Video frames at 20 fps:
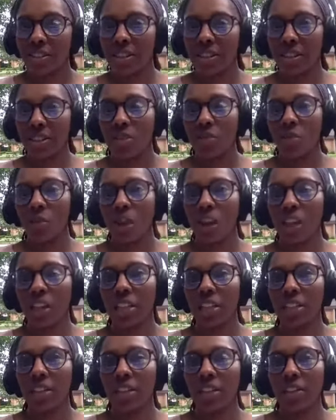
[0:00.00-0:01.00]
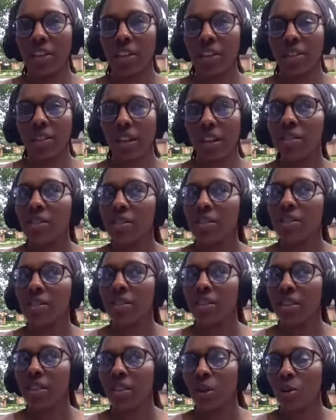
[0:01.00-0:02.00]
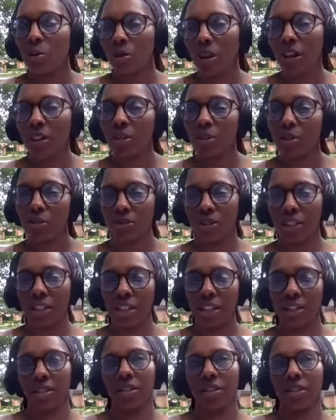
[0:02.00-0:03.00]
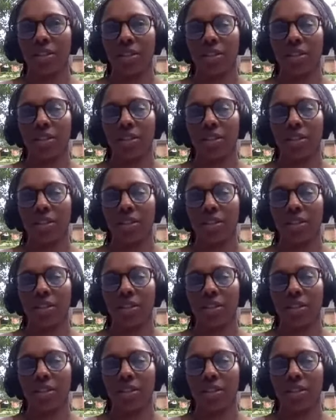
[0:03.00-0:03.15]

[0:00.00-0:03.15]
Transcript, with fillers: is one that sets the oppressed free,